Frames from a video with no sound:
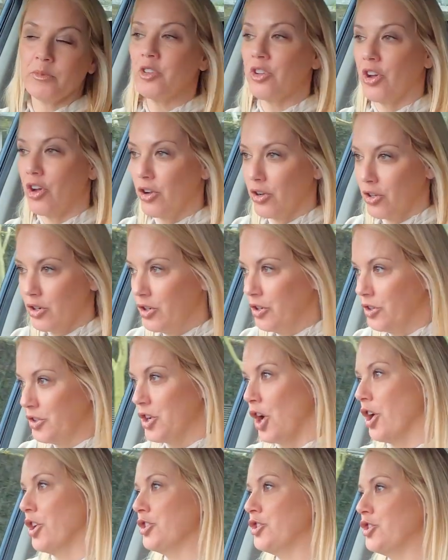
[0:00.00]
So
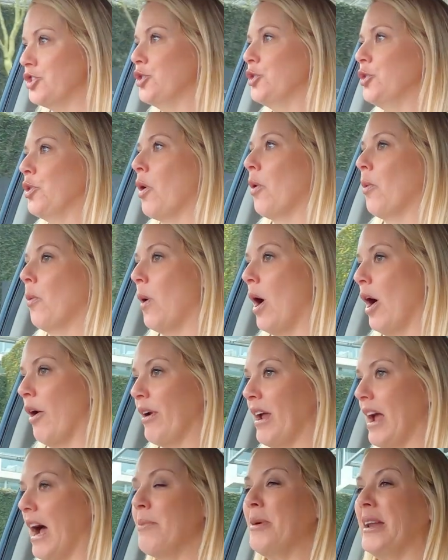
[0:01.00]
don't you
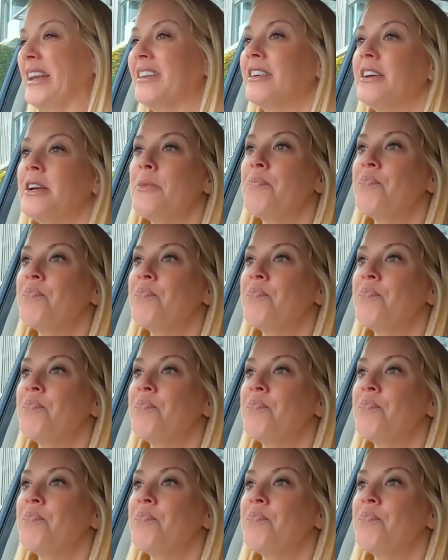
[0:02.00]
worry. I mean,